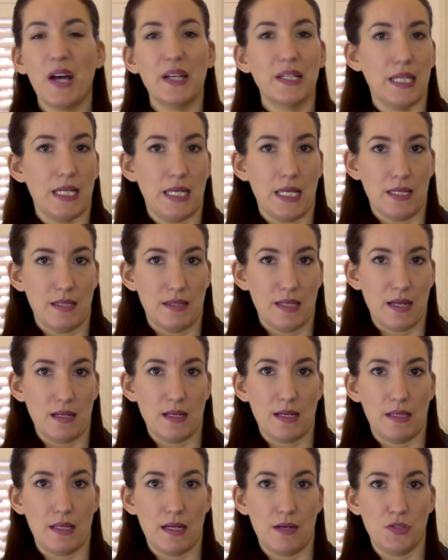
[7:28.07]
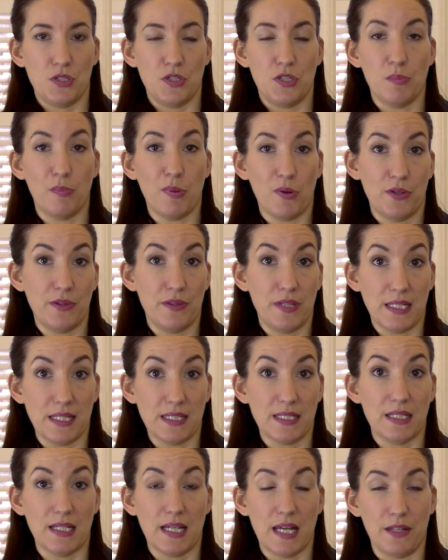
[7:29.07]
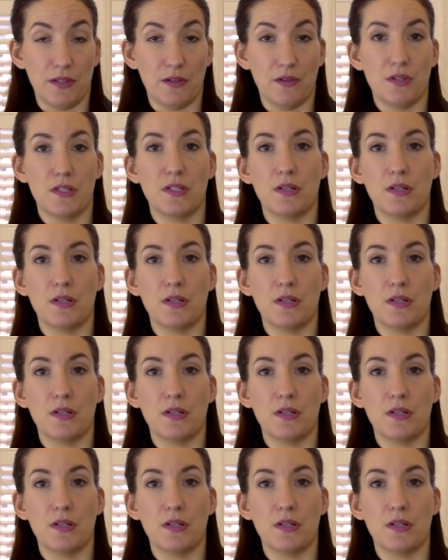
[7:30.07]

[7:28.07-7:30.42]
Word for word: putty that allows you to bond things together,